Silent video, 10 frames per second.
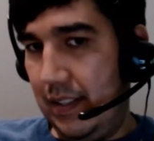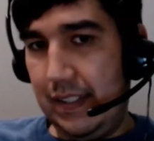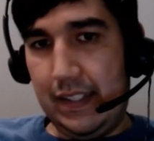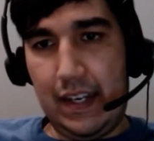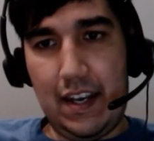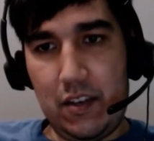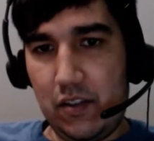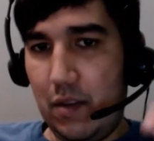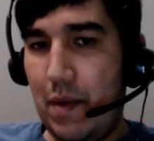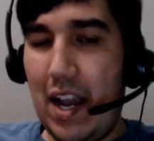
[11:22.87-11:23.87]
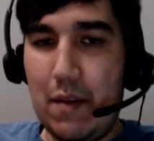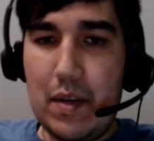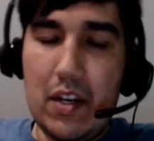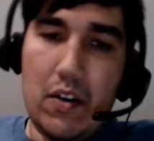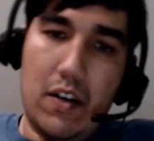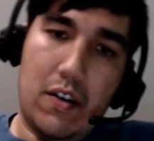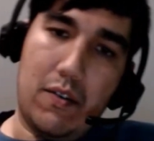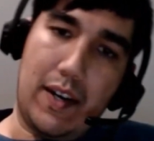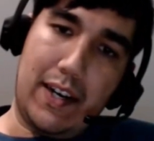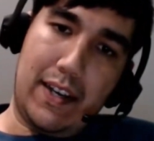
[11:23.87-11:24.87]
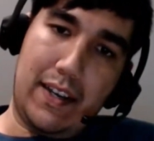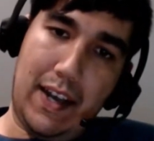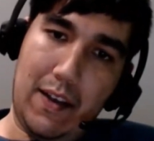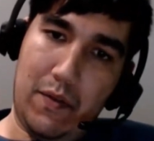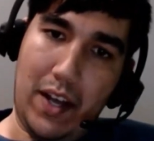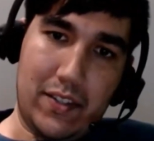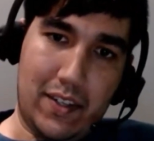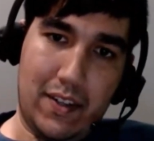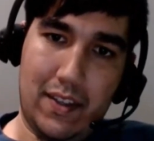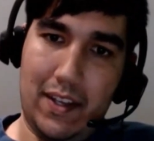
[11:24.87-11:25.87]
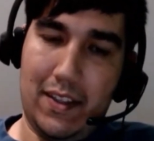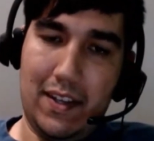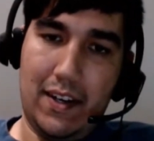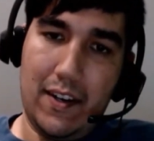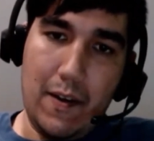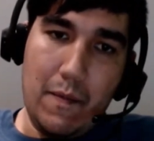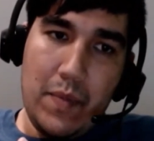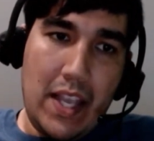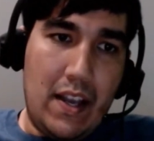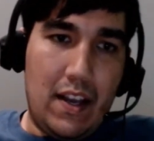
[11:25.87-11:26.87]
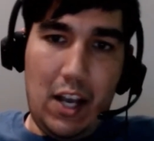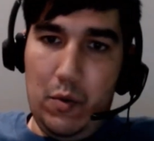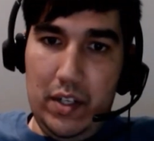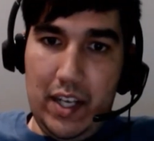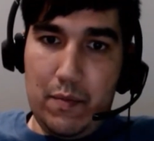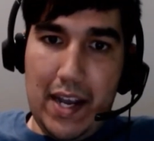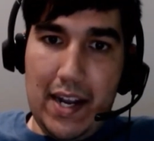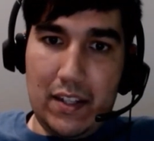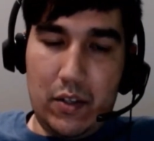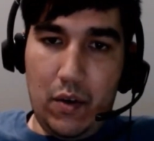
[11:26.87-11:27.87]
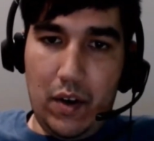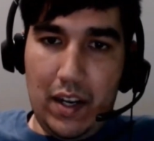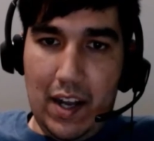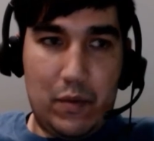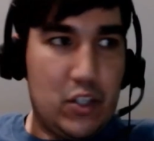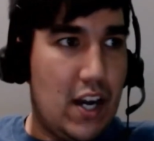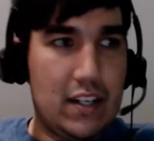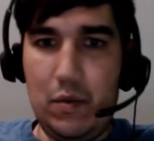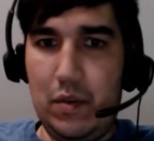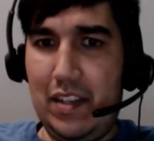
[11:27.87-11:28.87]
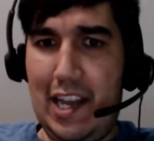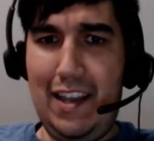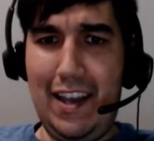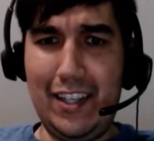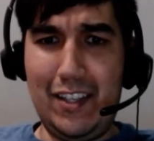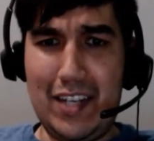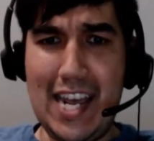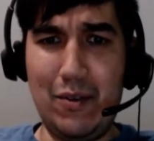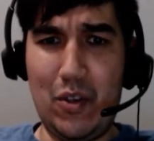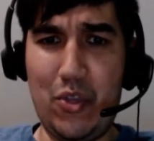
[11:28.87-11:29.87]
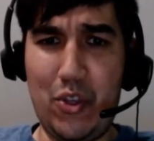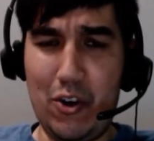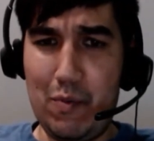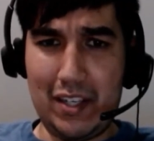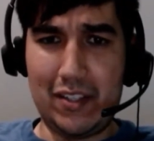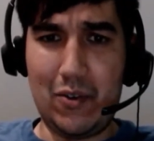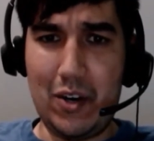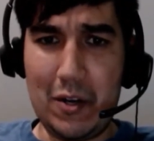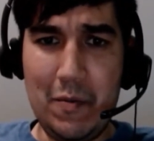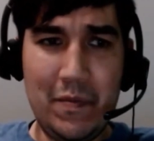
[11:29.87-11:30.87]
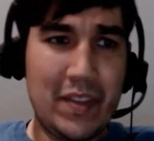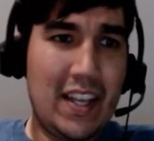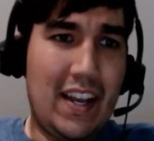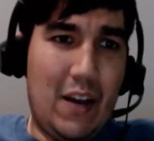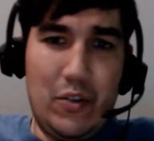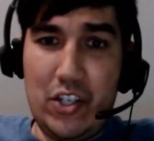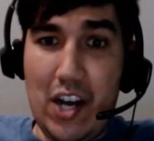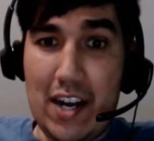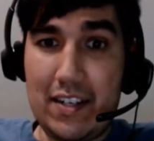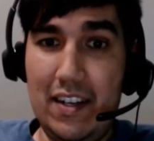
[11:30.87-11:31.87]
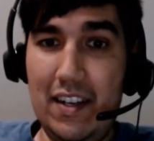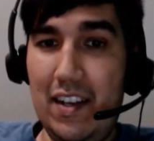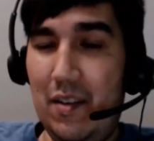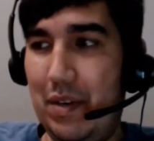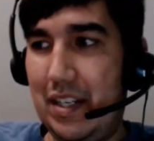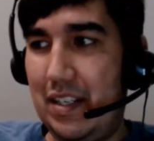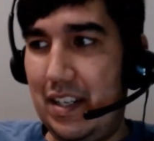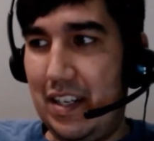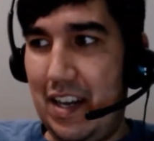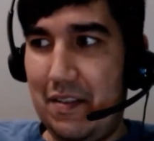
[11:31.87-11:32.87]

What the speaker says: I used to mine Monero. I have thoughts on Ethereum. I really like Binance Coin. I'm shocked it was, as of today, it was the 3rd biggest coin. I was shocked, but I